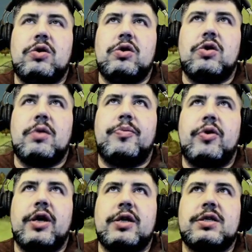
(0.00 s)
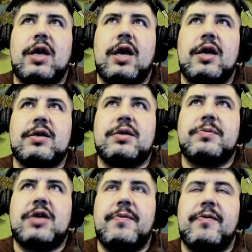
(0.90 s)
could put some
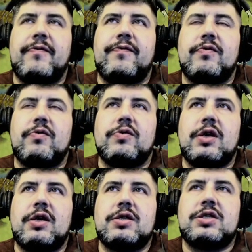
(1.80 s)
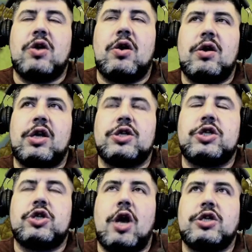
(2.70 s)
type of
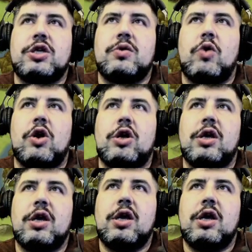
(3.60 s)
construction work.